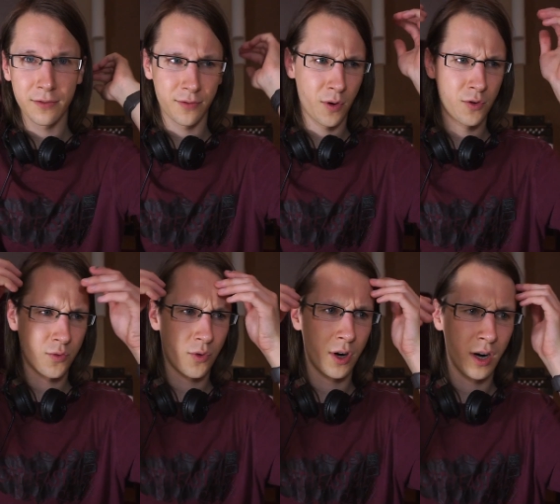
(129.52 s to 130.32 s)

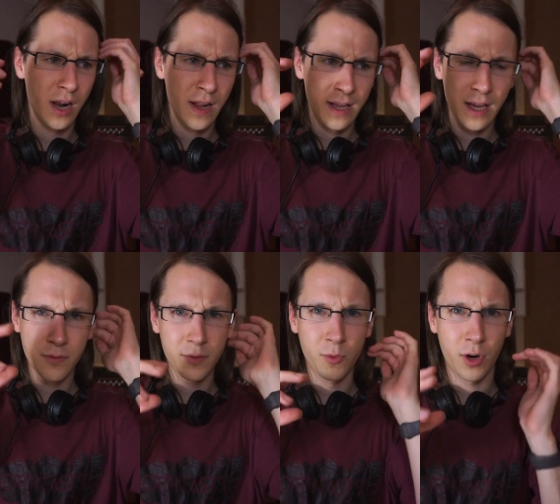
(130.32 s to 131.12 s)
headphones for
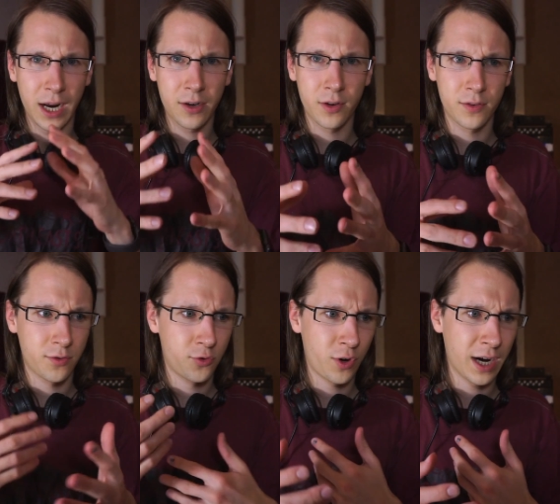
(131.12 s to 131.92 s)
even more
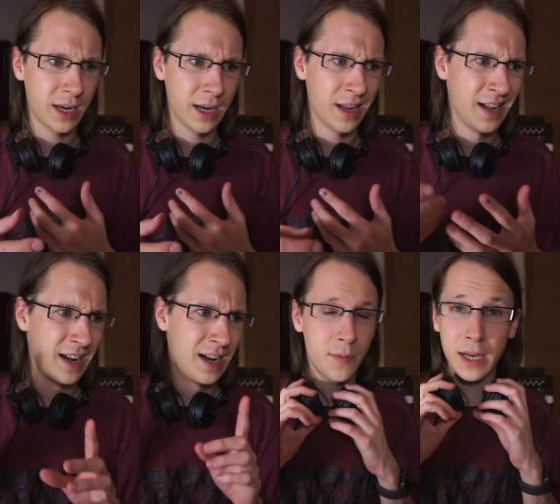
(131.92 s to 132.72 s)
accurate tracking.
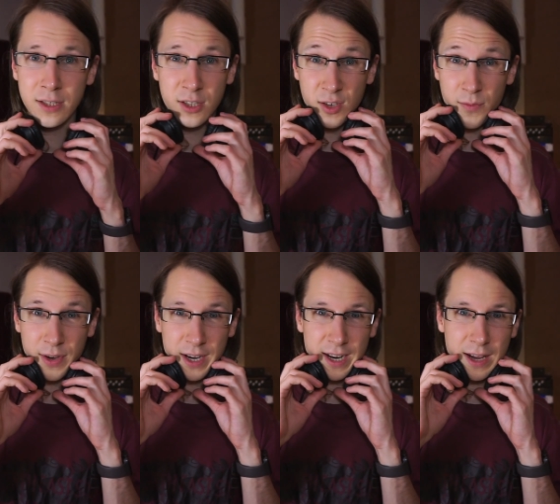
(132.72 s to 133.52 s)
That's not
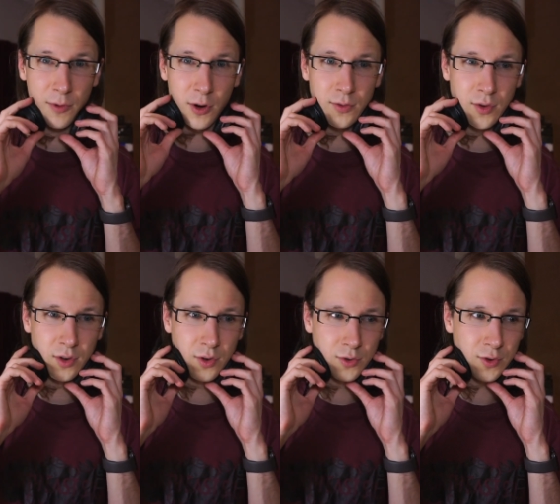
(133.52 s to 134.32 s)
something that I'm going to
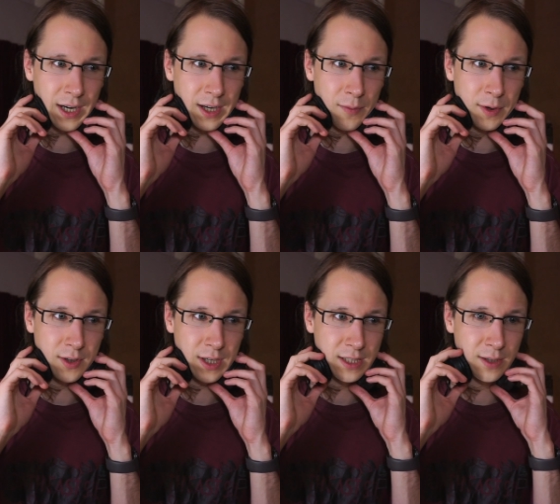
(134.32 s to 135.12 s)
use right now
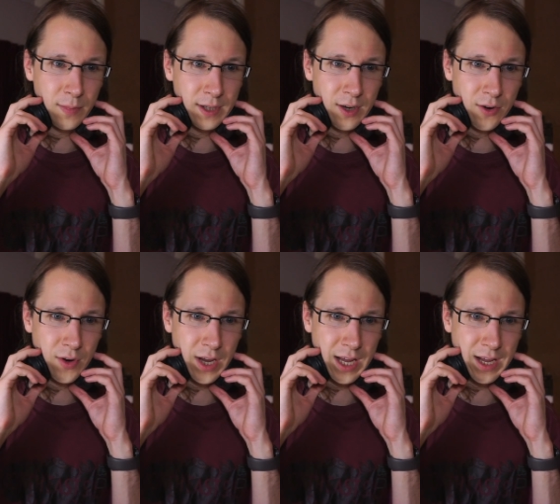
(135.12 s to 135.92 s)
because I simply
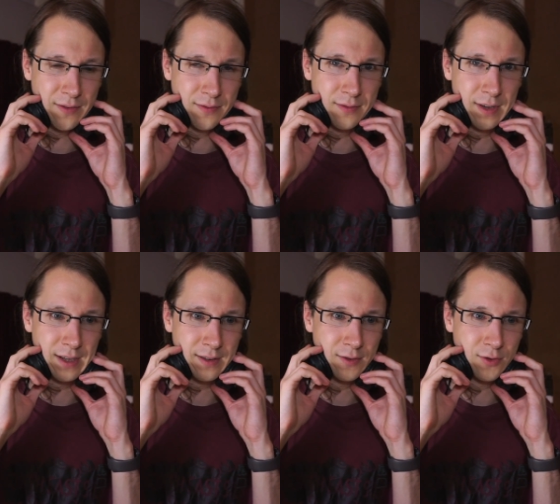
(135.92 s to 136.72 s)
don't have
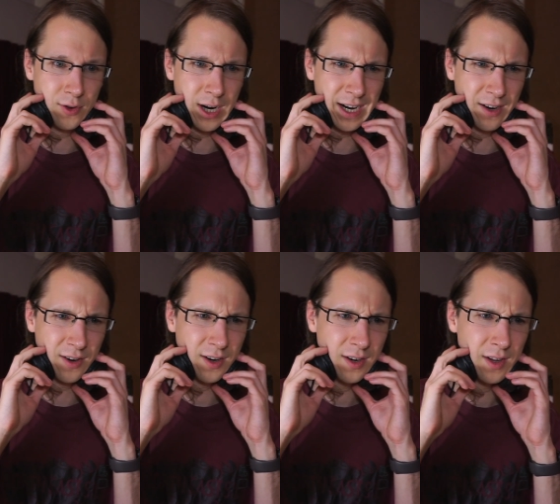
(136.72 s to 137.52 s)
that
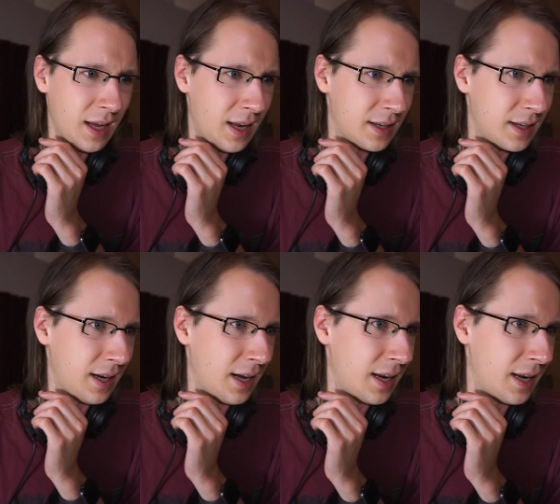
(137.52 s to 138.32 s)
tracker. And
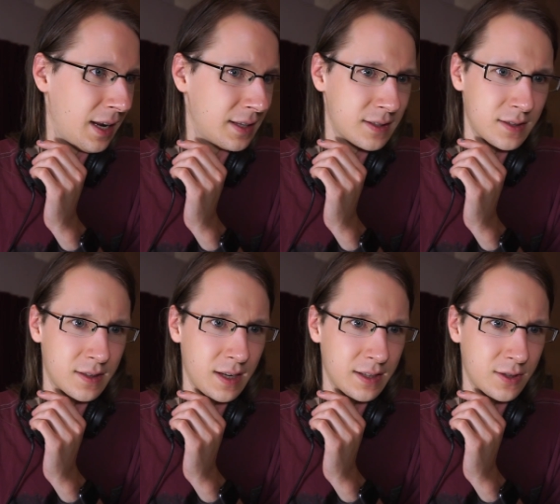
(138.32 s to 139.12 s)
yeah,
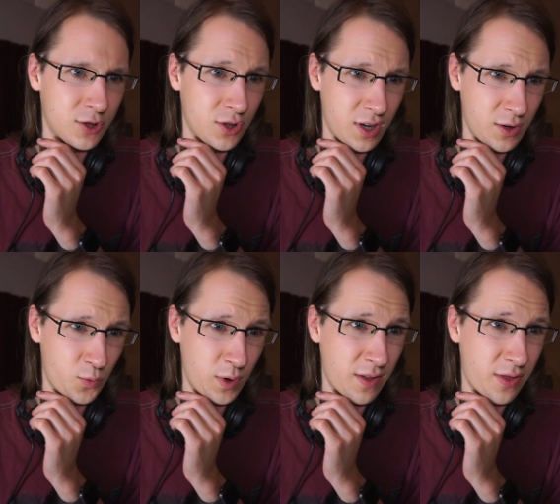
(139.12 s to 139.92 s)
let's
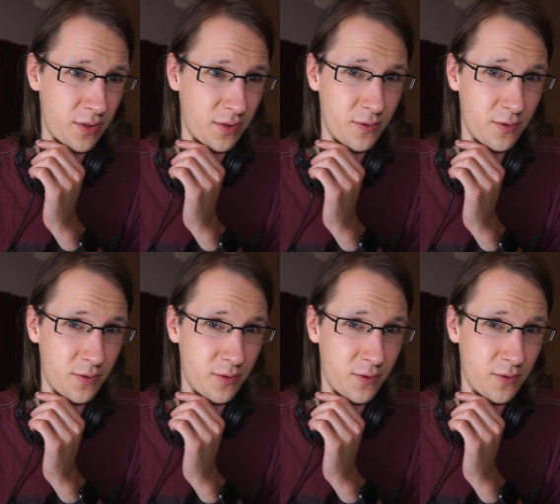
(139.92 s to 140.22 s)
start with